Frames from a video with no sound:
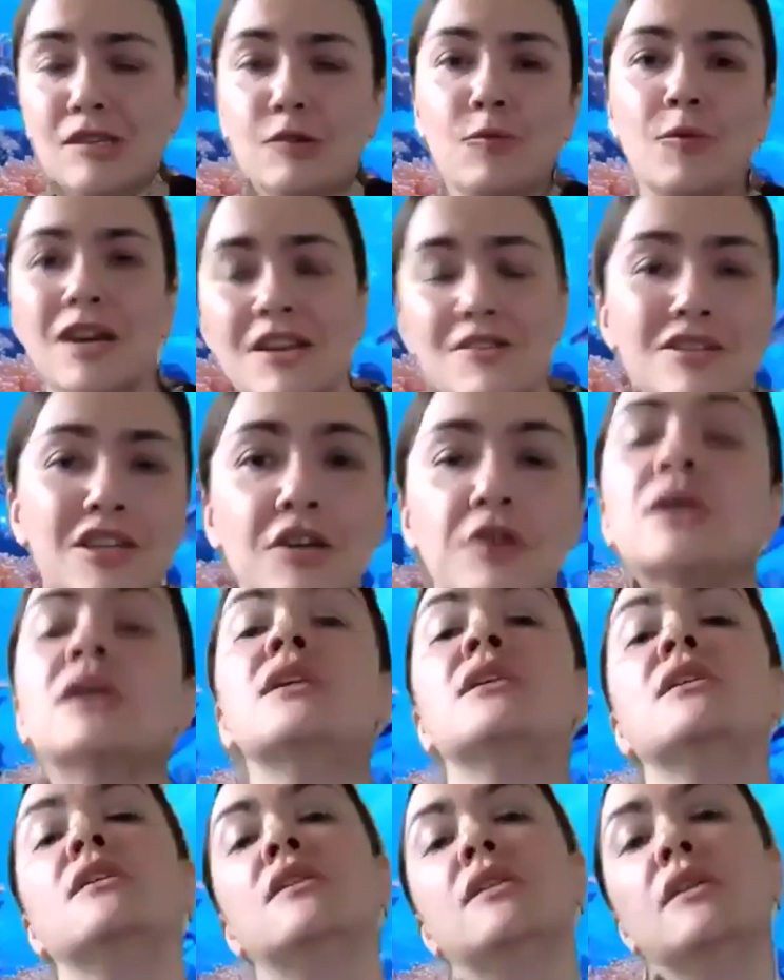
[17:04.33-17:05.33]
So what do you do?
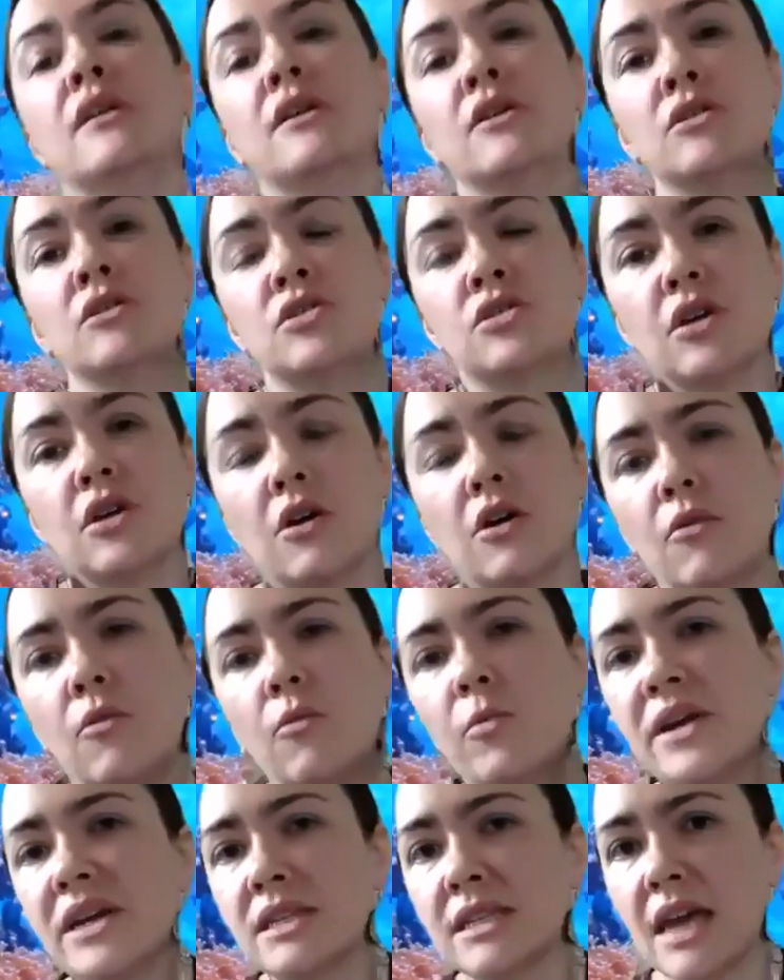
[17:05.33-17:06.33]
So
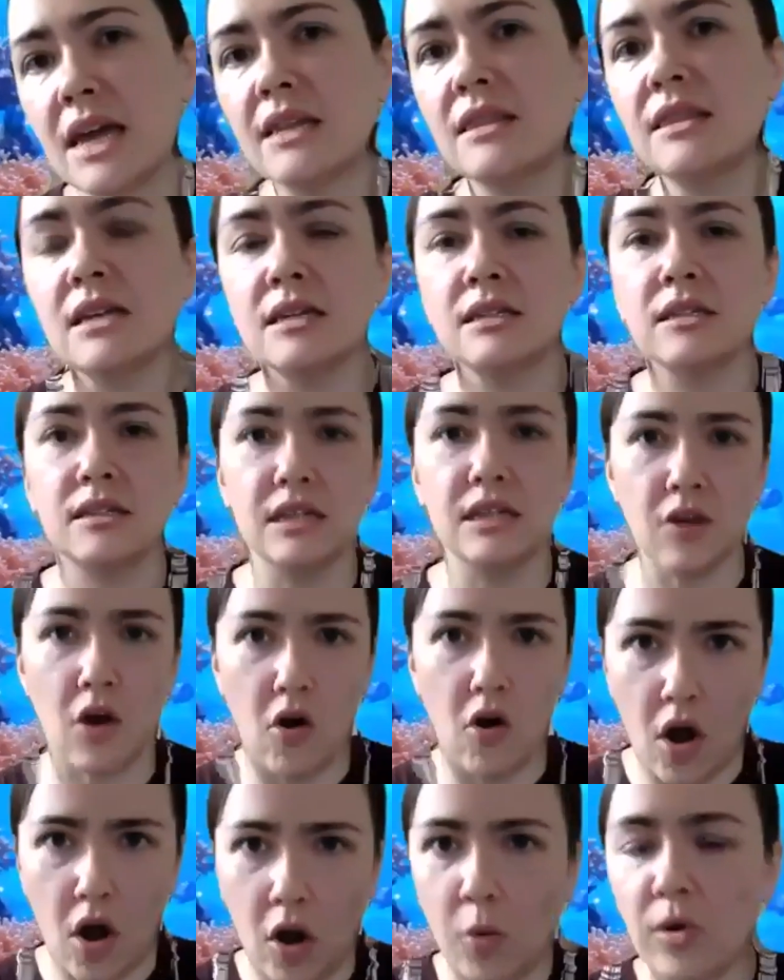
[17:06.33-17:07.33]
we take these these
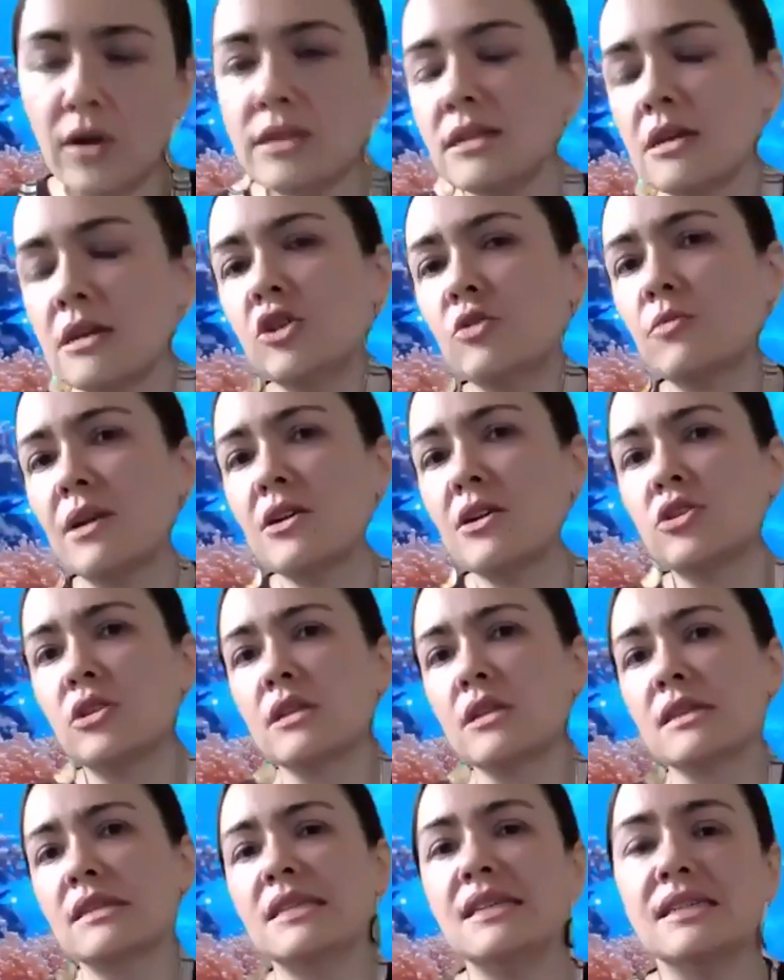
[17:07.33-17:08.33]
awkward
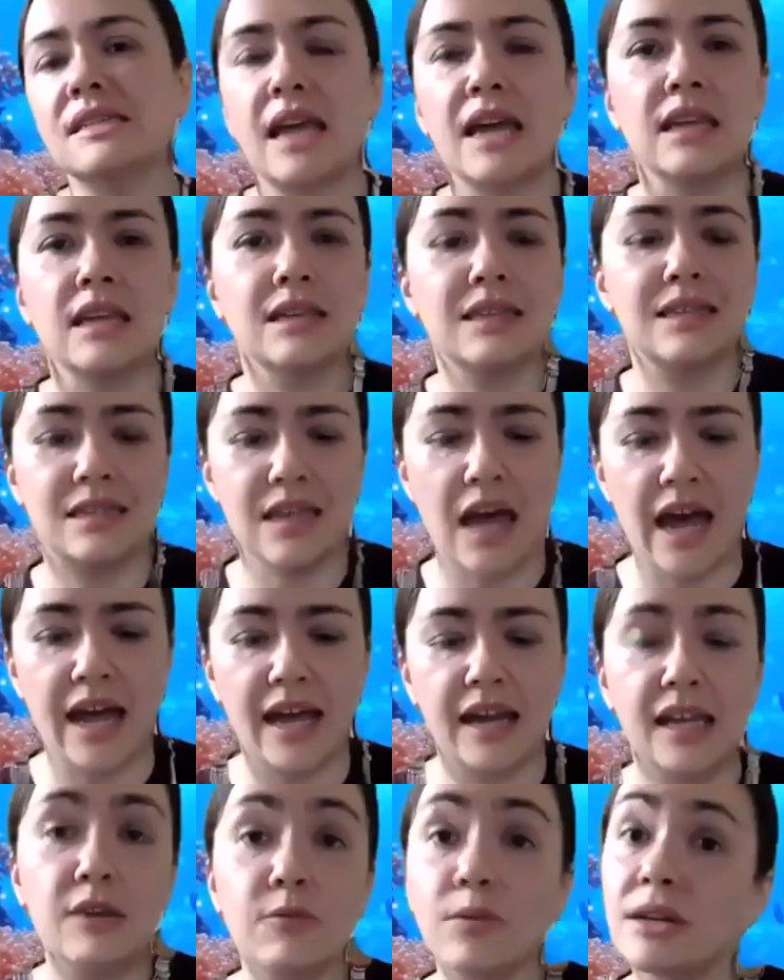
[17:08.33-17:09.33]
situations, these
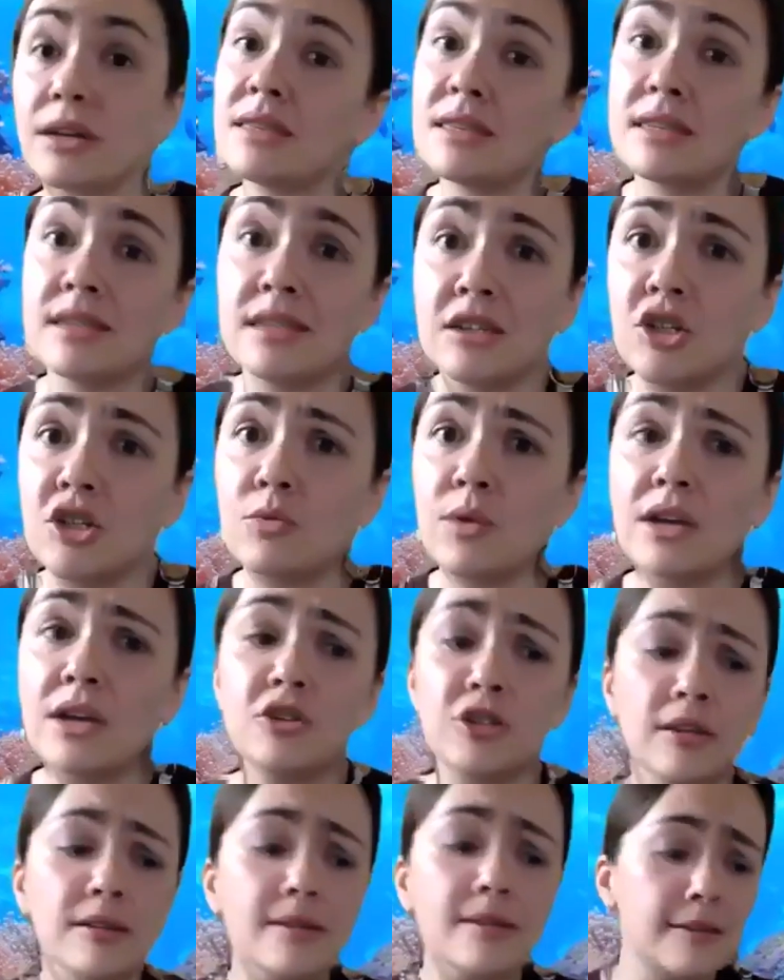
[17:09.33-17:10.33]
anxiety ridden
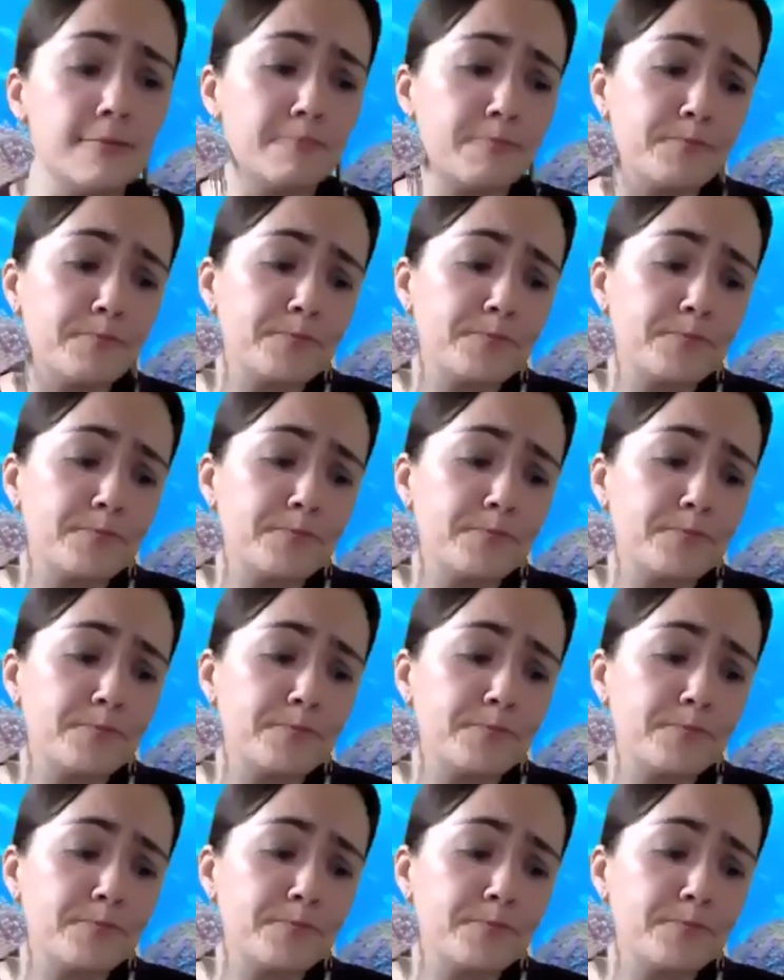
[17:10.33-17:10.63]
situations,